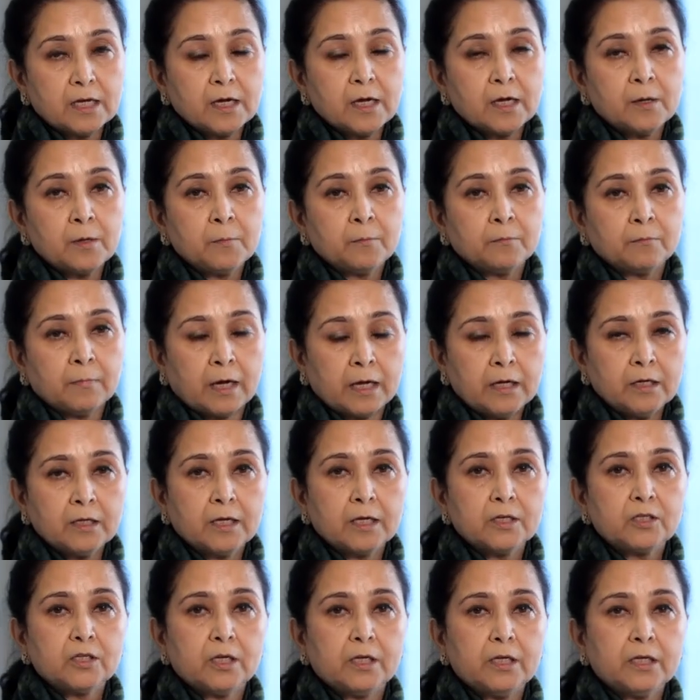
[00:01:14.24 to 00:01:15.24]
always keep
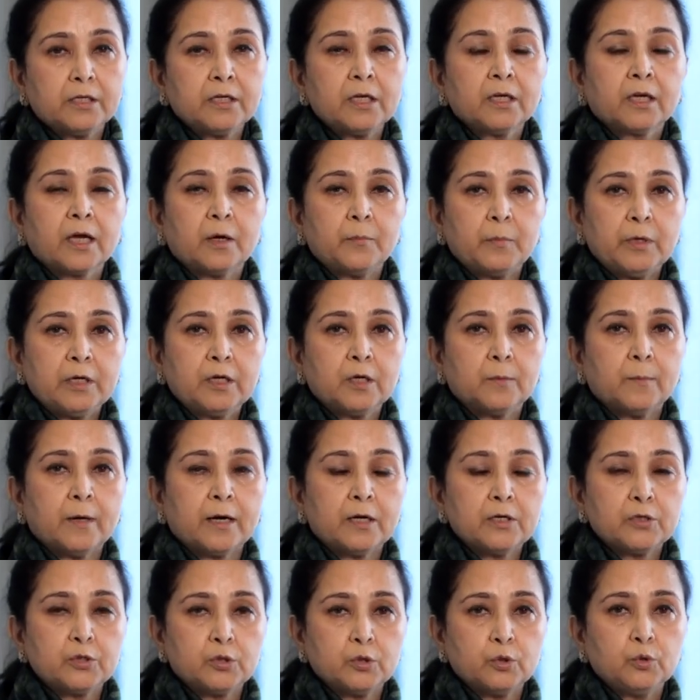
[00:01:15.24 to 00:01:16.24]
in mind that
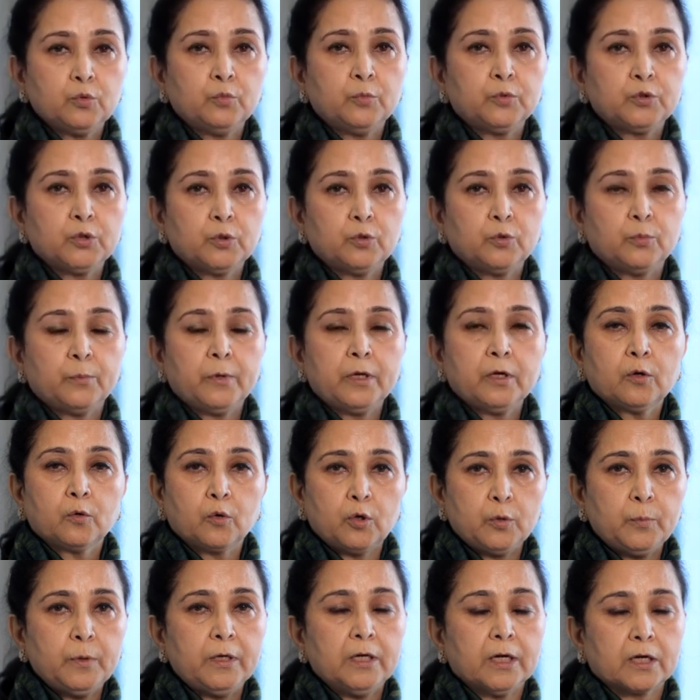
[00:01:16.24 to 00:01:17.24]
sometimes there are no
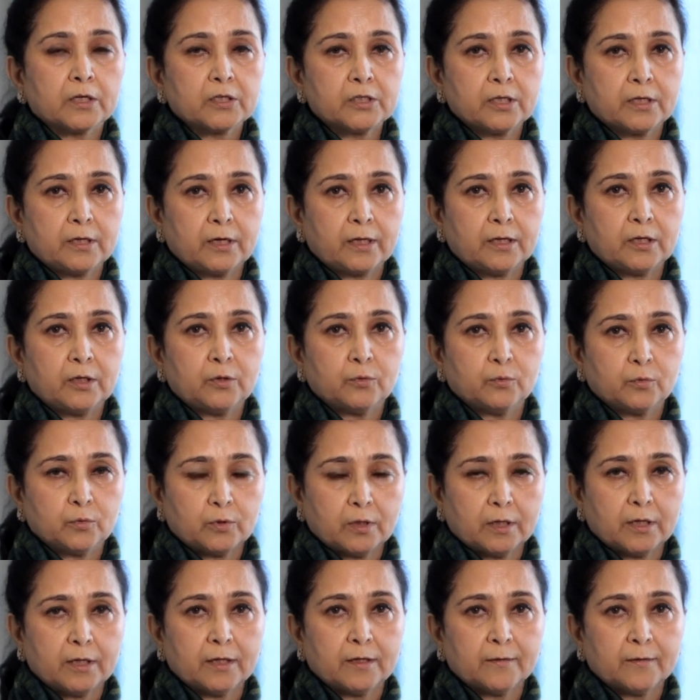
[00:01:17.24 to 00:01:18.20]
symptoms in the beginning.